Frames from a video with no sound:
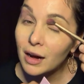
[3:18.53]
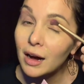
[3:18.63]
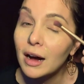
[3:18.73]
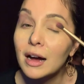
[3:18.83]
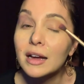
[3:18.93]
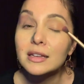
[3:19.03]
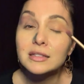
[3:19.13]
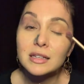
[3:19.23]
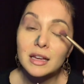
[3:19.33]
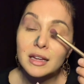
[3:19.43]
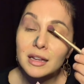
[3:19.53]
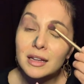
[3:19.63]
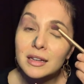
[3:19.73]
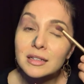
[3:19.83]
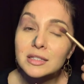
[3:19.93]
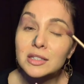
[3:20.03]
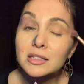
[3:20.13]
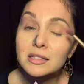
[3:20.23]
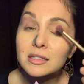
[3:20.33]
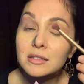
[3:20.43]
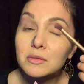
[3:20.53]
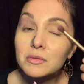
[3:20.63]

eyes and just